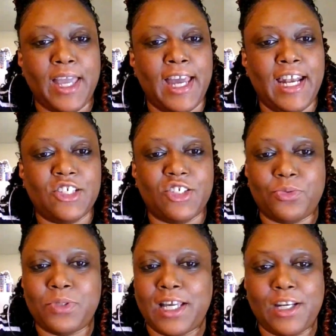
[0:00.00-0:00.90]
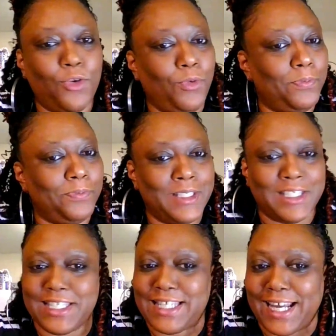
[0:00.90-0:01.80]
And I just was like, nope, this
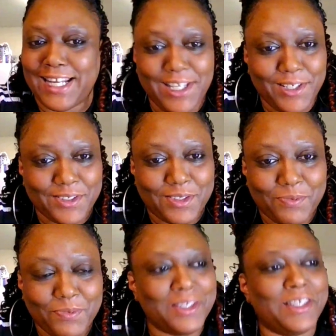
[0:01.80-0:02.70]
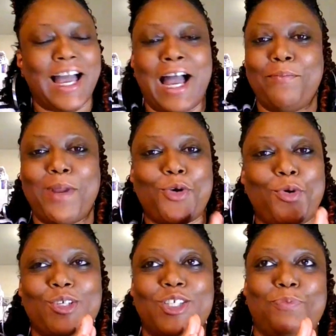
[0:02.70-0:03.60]
is not it. I'm not
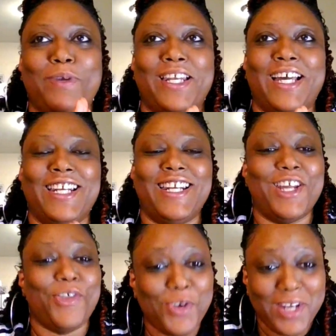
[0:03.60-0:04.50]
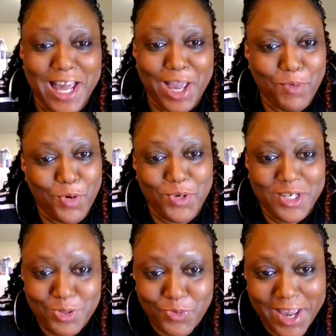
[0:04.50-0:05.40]
going to spend another dime on
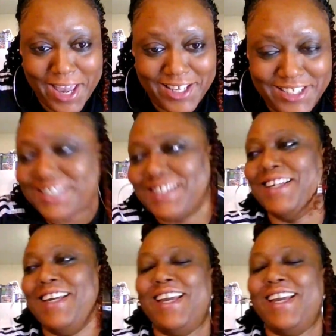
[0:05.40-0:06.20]
this wax.